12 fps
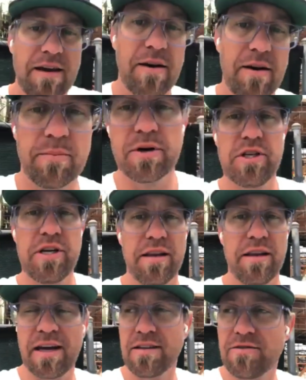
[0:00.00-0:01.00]
Appreciate it.
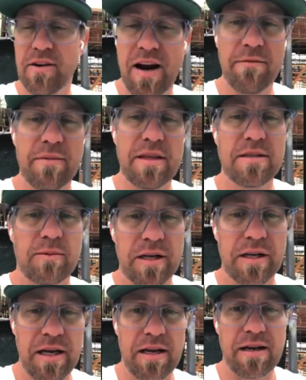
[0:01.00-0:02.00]
Thanks for having me this morning,
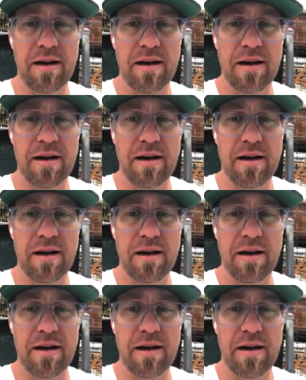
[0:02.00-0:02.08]
Danny.